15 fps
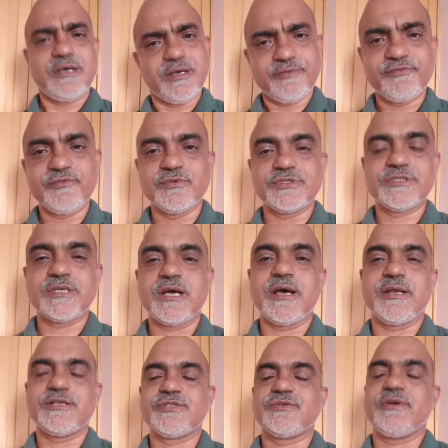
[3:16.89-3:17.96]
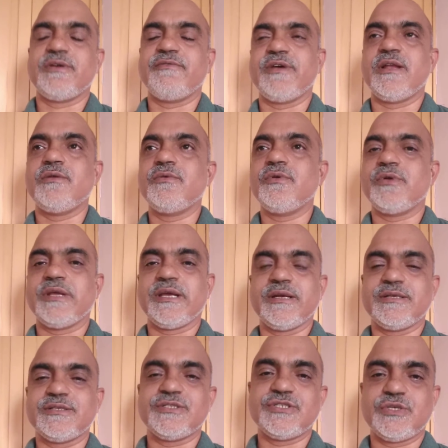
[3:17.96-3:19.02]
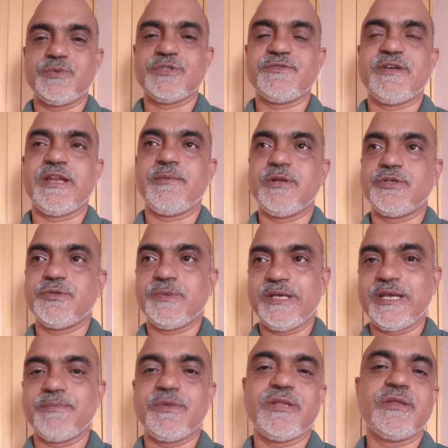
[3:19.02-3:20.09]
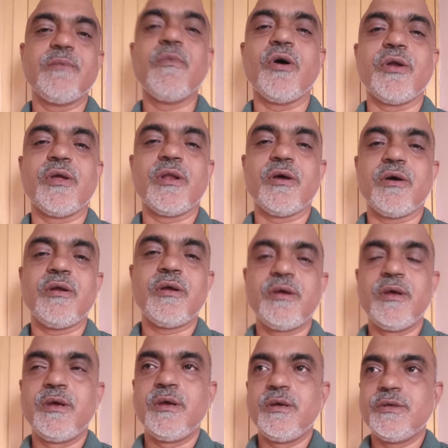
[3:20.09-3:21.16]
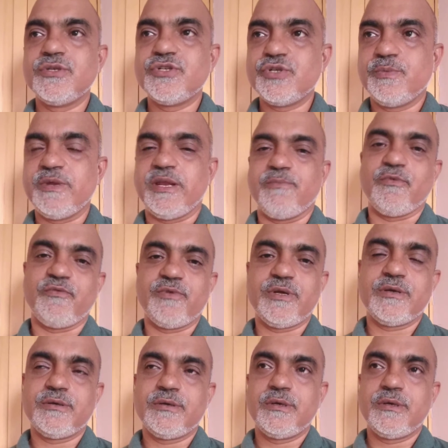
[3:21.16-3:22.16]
Of course, R square value to take a decision which variable to be kept in the model or to be removed,